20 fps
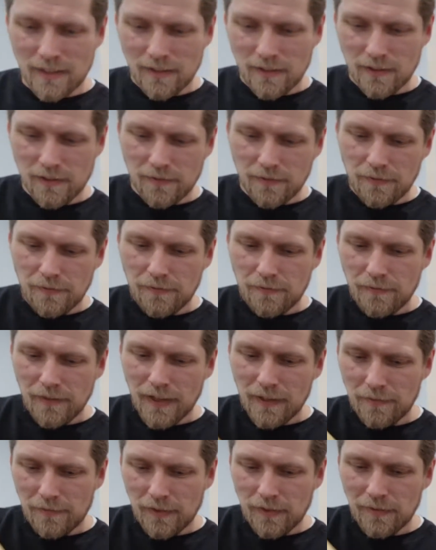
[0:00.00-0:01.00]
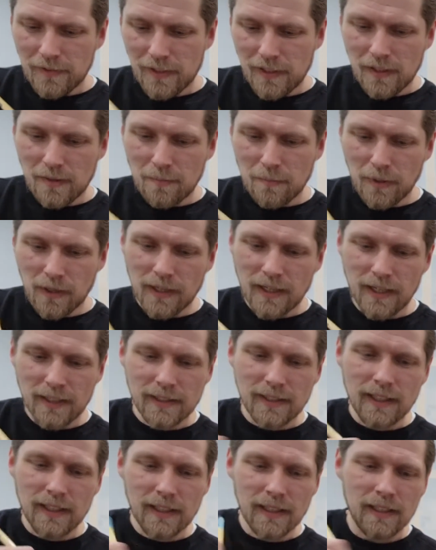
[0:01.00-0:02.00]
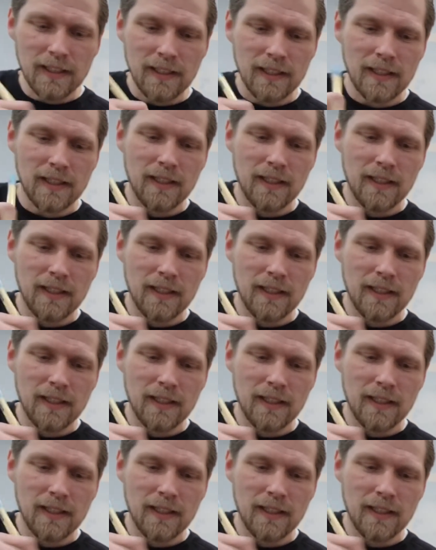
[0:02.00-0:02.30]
the 550 Barchetta.